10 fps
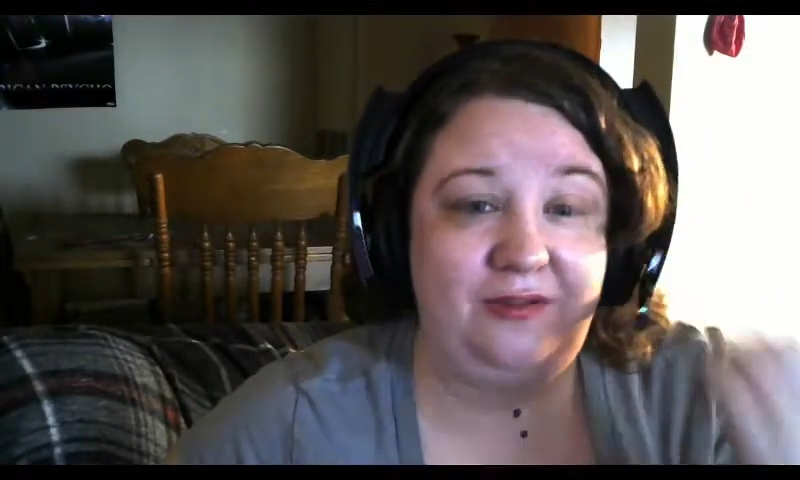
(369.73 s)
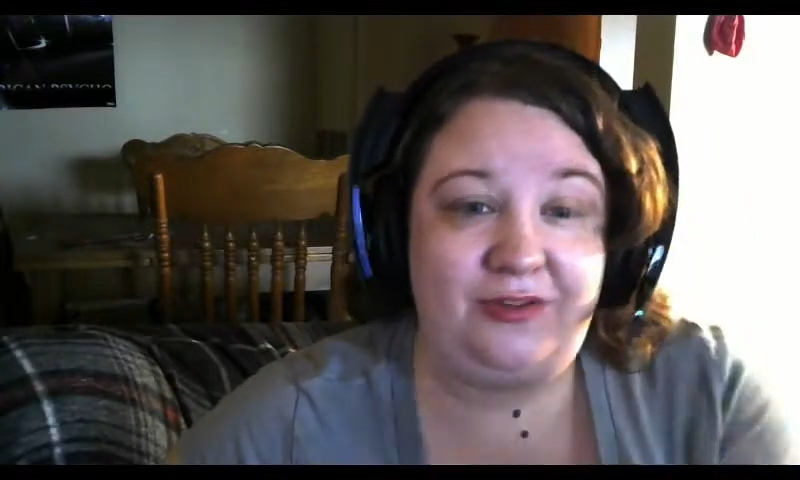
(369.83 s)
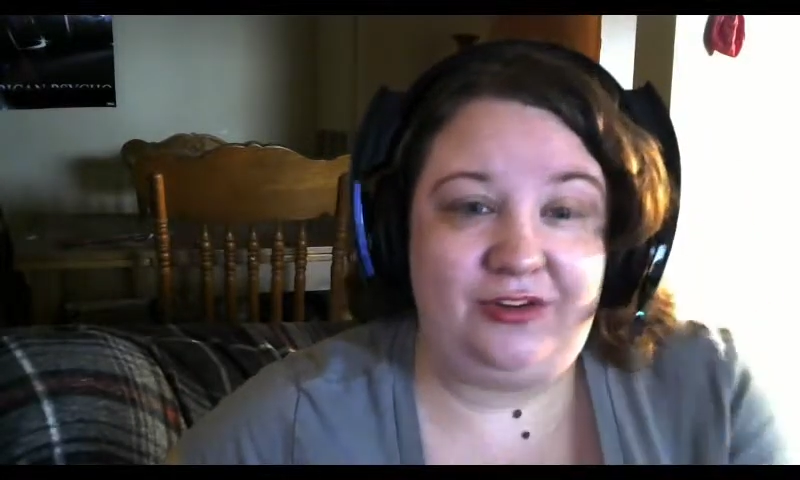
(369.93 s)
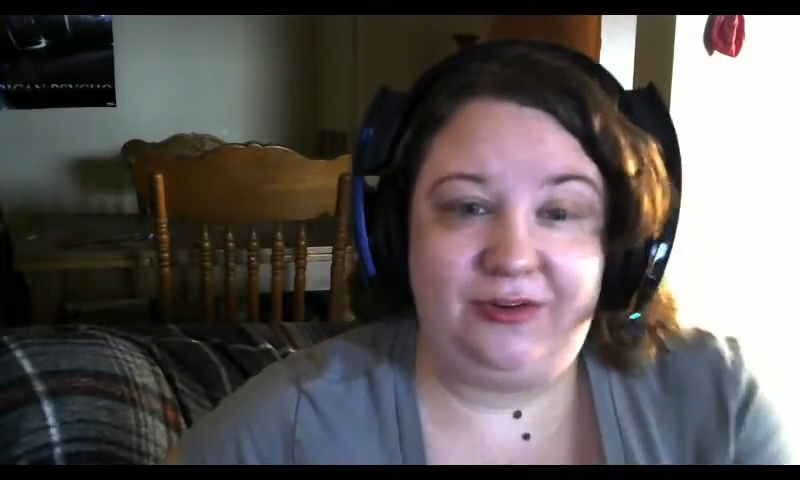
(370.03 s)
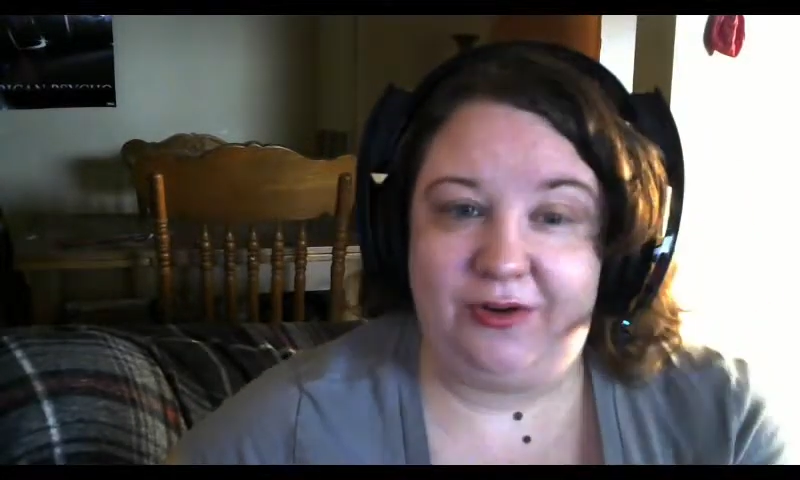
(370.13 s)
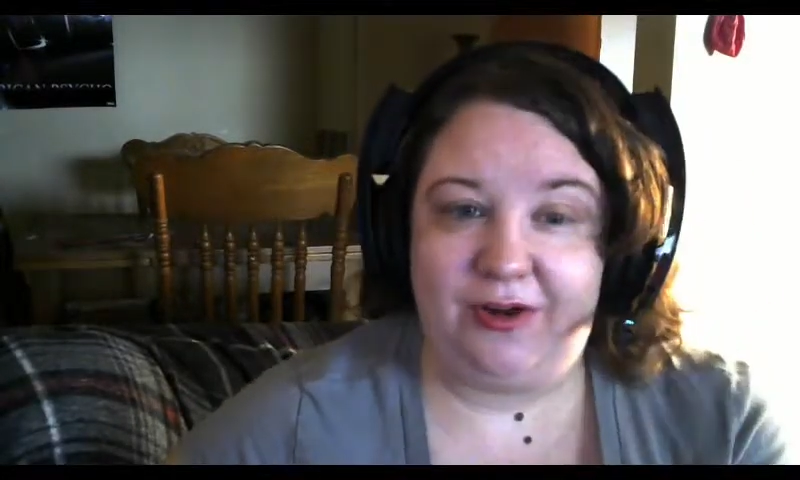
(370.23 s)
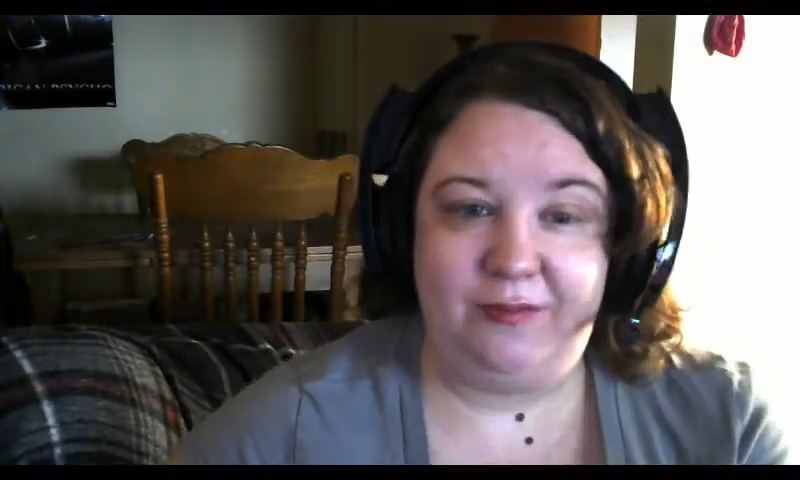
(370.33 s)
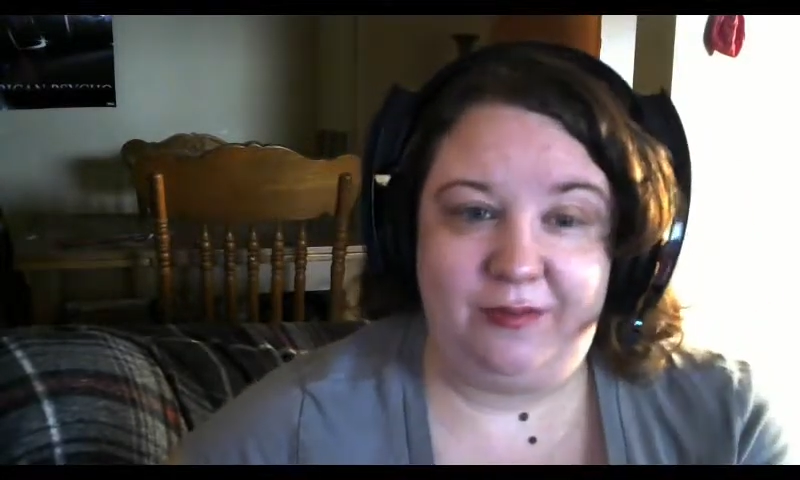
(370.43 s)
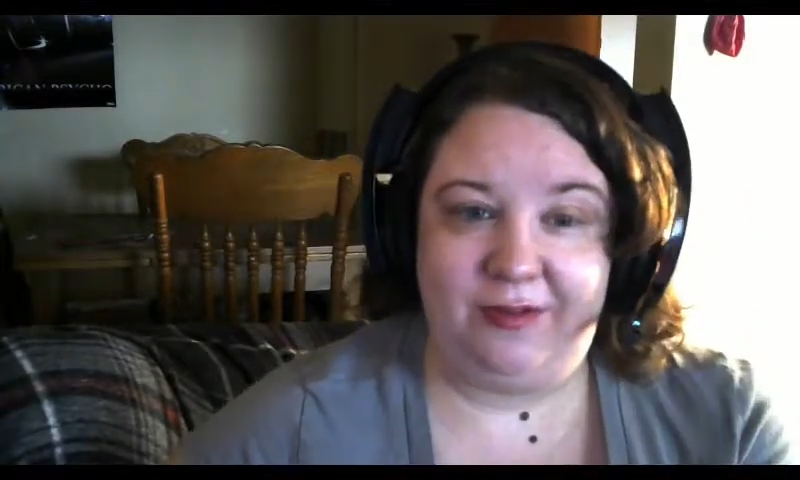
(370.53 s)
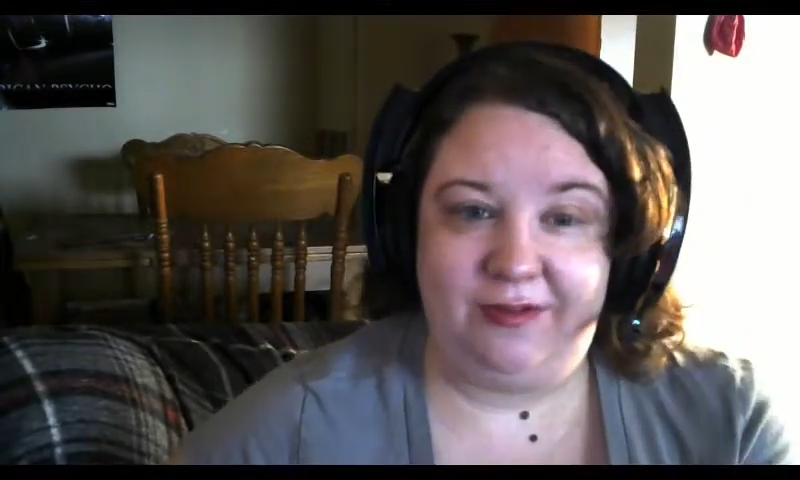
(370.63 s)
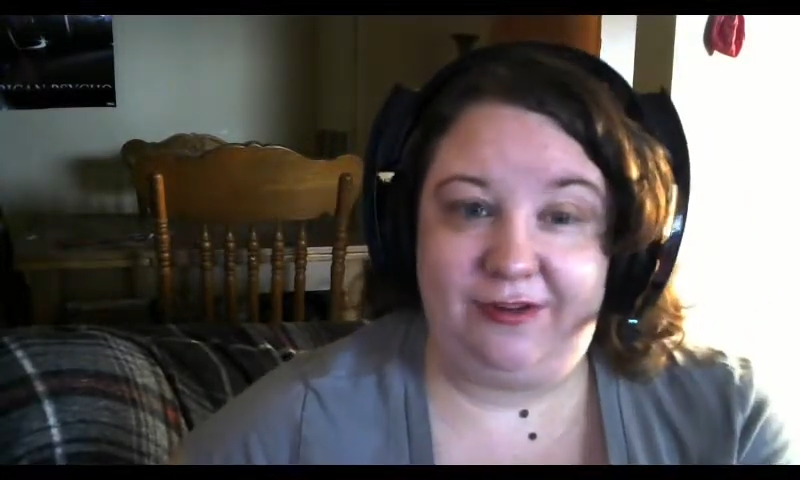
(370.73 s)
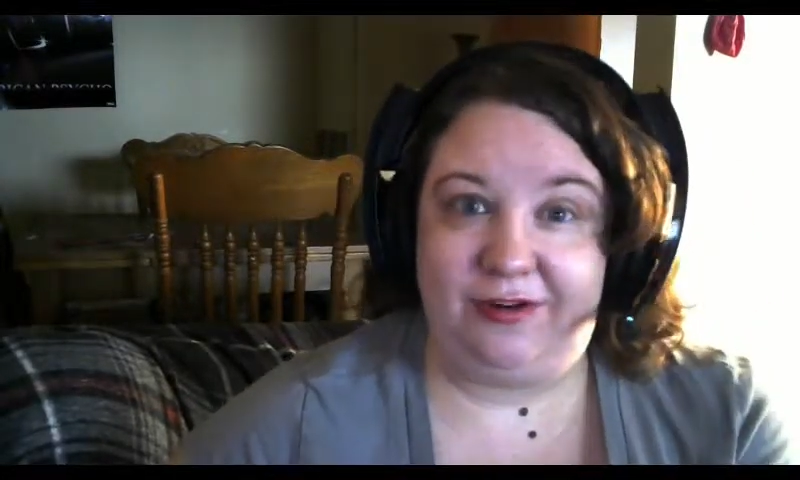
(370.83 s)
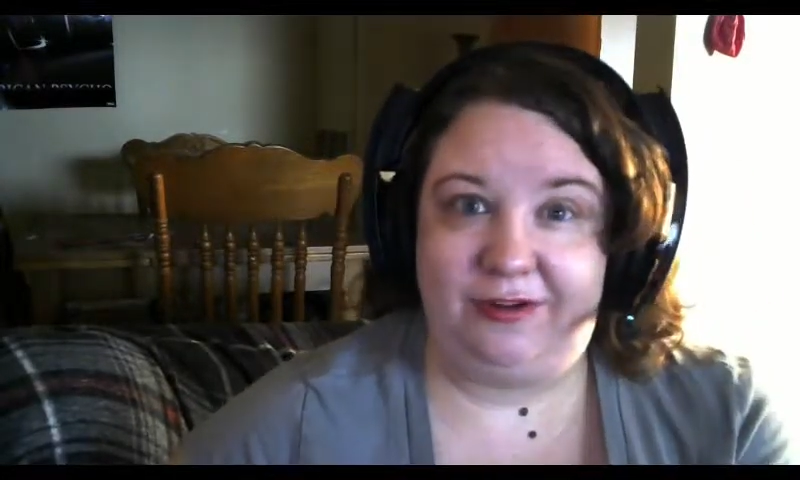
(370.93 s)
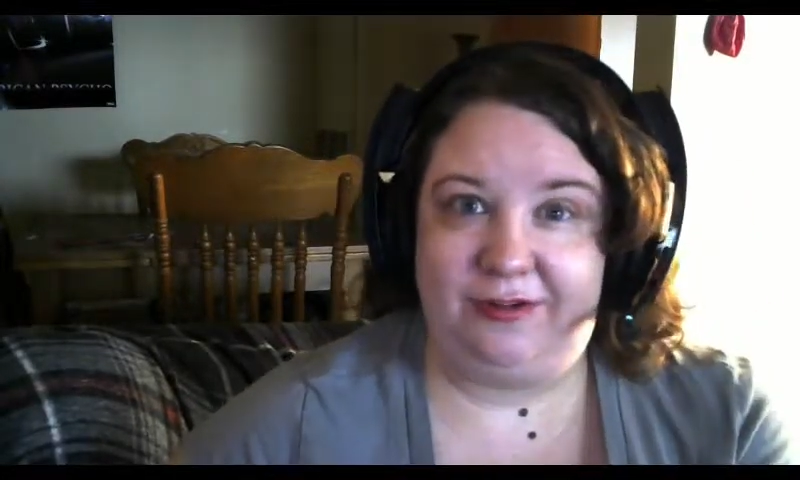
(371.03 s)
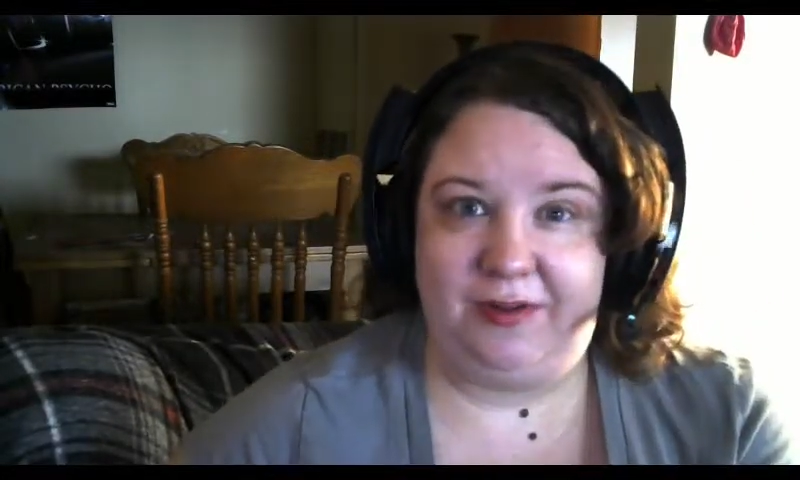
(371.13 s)
fishing for compliments,
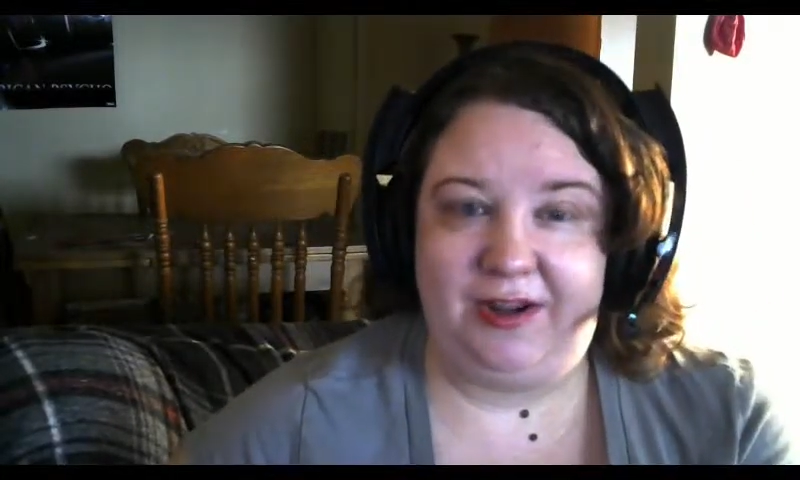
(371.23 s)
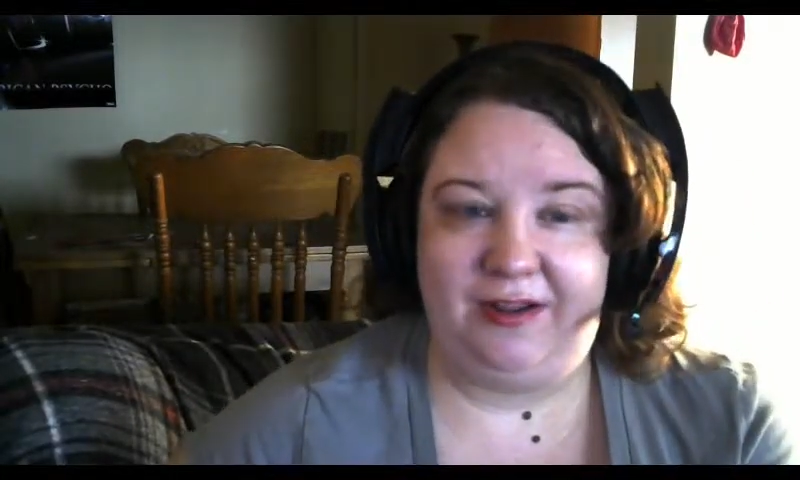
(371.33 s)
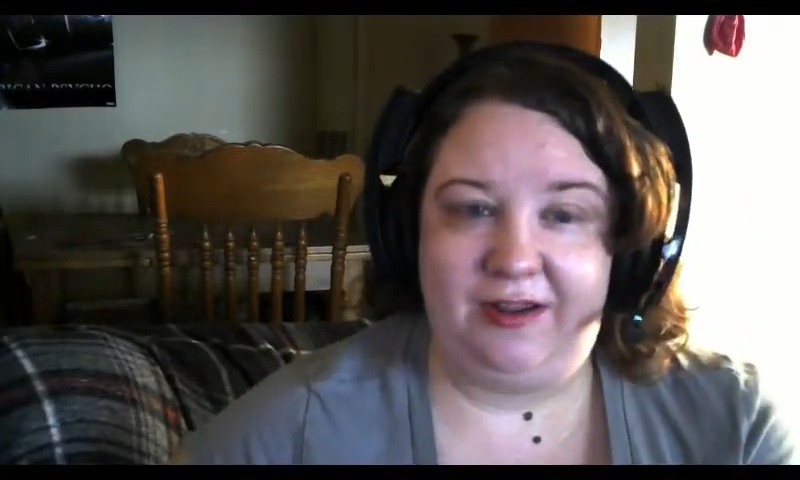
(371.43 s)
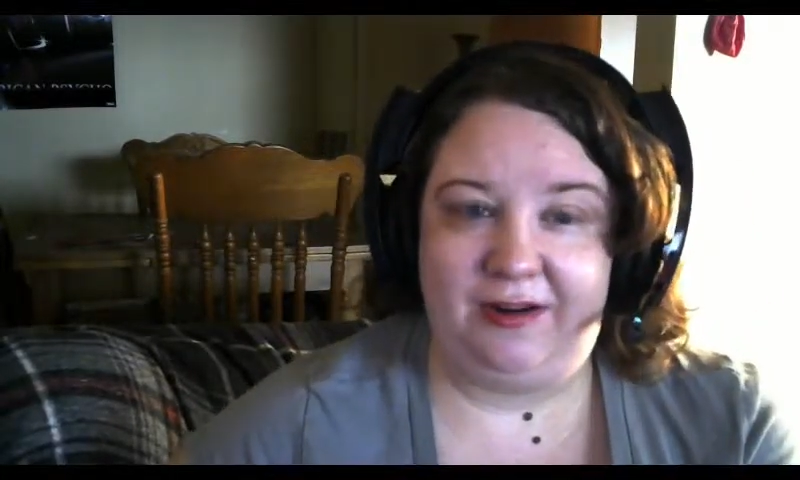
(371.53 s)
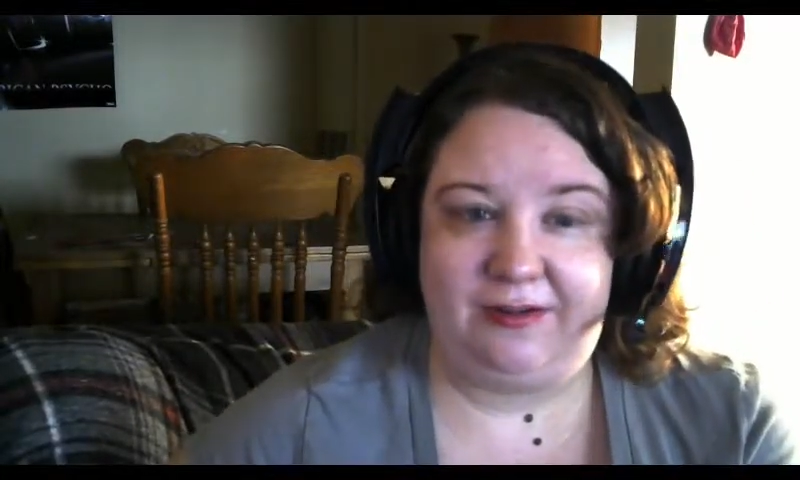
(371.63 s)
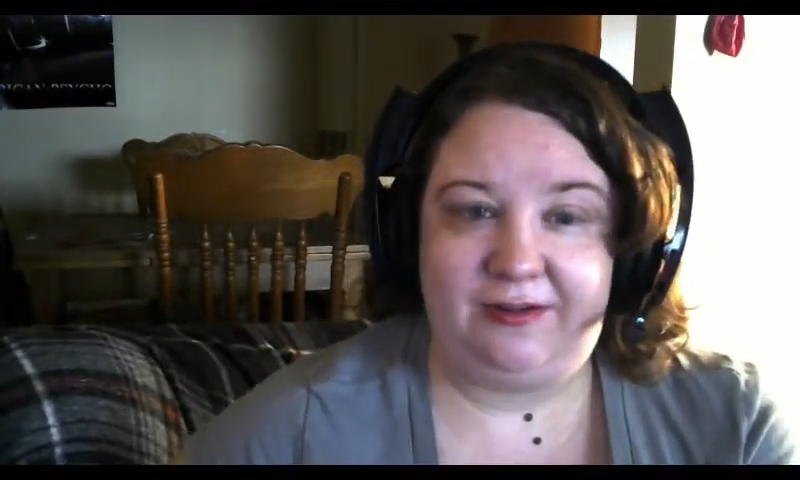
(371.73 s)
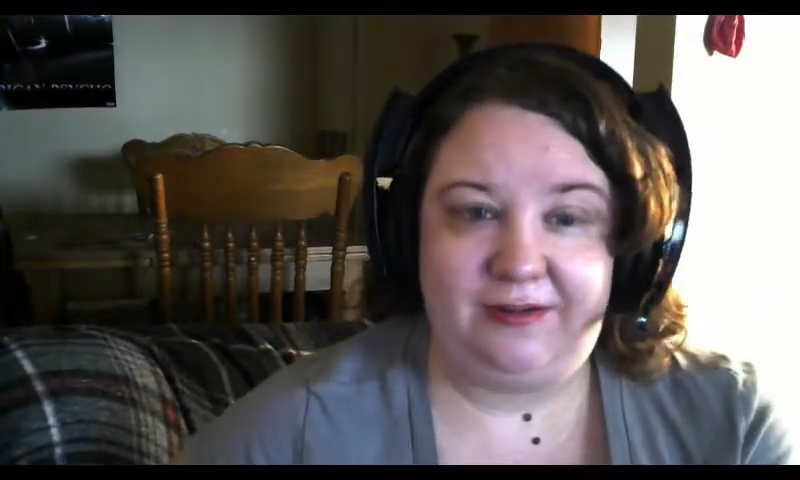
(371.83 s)
trust me. I don't